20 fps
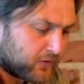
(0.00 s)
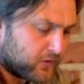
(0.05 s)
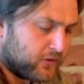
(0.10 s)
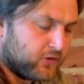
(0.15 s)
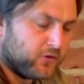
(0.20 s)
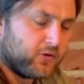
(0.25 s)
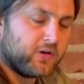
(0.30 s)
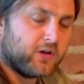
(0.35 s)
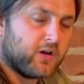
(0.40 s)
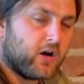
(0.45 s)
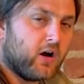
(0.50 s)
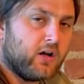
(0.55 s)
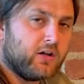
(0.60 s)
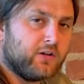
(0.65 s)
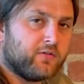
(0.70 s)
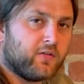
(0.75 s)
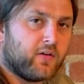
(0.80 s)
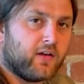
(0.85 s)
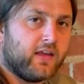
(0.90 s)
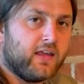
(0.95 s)
You can kind
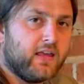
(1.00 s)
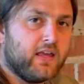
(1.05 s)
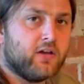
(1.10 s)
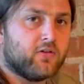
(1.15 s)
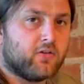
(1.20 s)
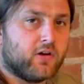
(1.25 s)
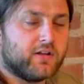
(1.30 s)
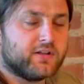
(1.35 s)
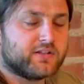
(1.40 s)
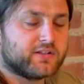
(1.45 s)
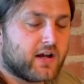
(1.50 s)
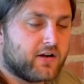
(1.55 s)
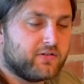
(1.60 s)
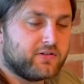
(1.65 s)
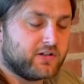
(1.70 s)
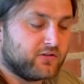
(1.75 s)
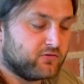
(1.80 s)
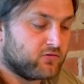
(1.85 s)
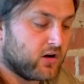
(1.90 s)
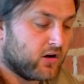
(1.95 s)
of hear it
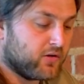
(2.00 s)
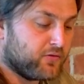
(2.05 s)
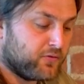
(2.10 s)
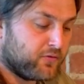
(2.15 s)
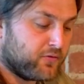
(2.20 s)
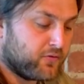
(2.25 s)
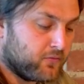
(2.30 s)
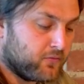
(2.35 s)
sounding rough.